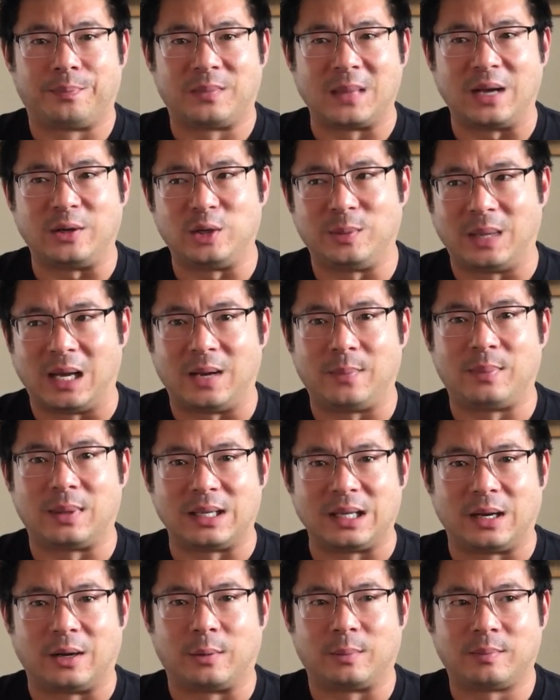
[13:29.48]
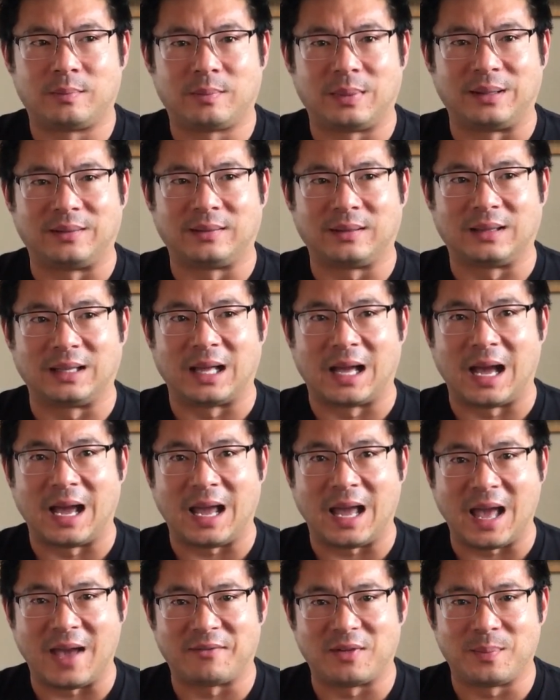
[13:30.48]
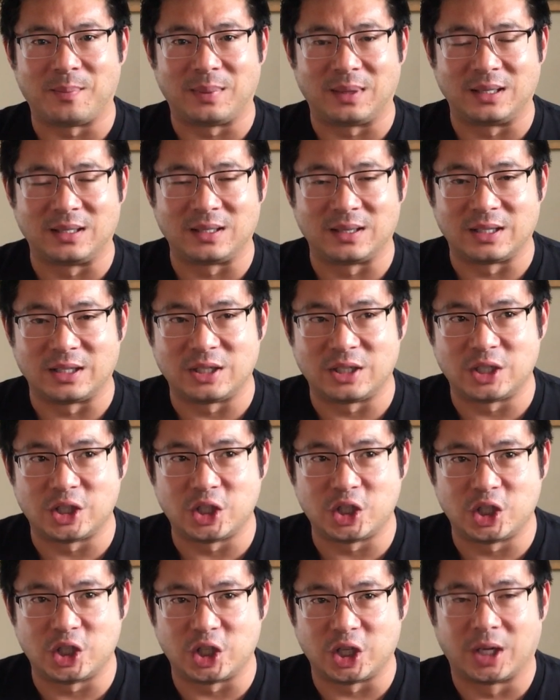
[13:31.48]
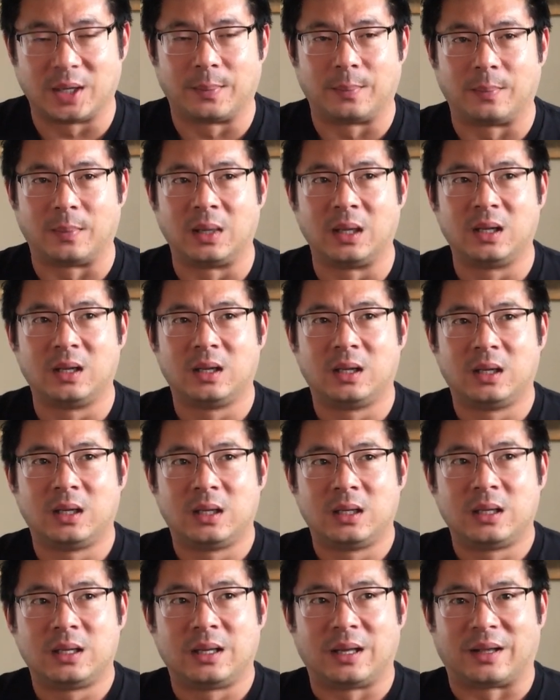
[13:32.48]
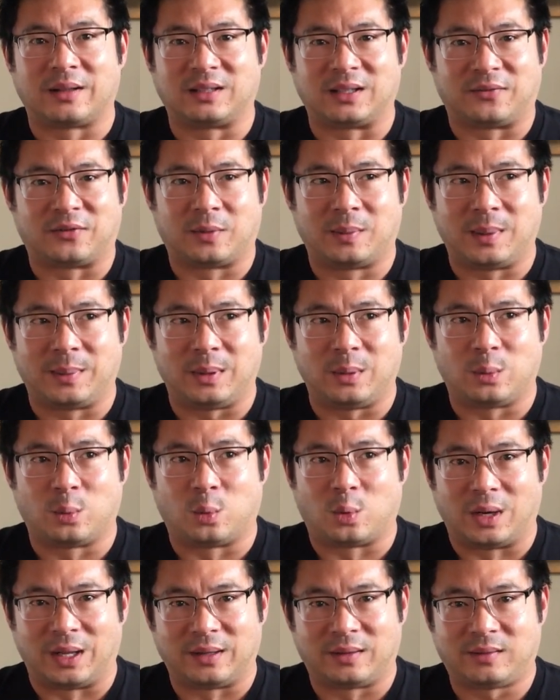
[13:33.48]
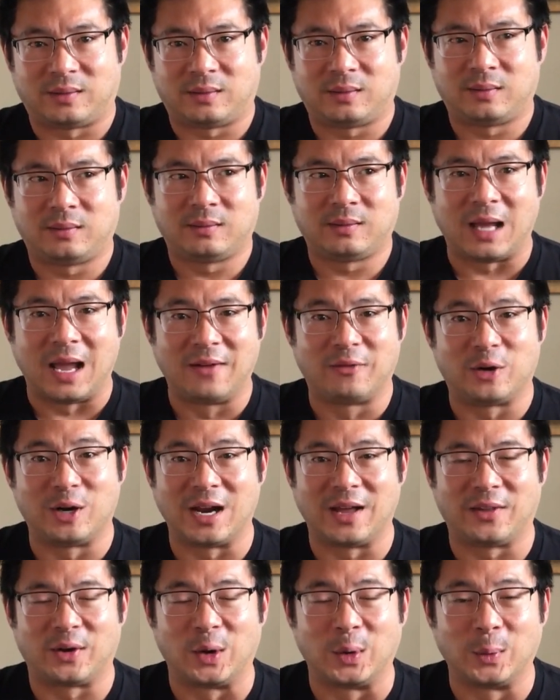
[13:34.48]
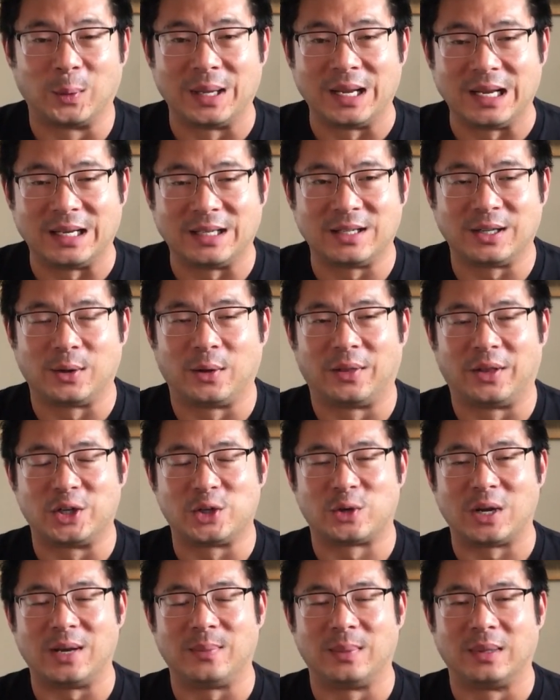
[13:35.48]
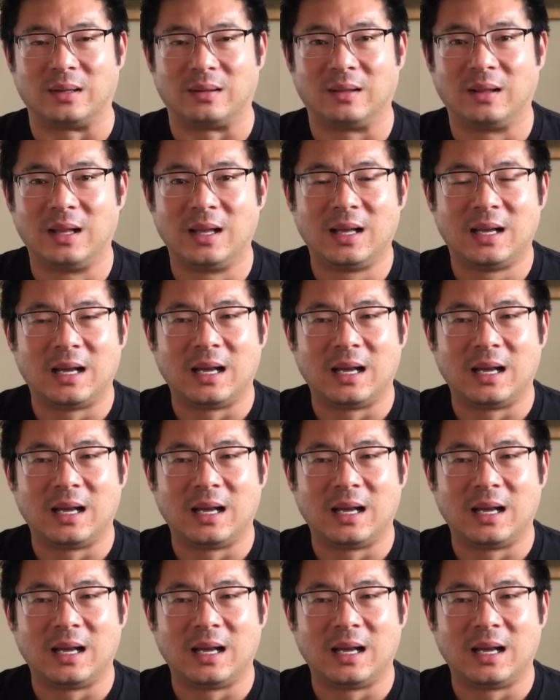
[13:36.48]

Not too bad, but basically I haven't been to the gym except for maybe once every other week to go on the treadmill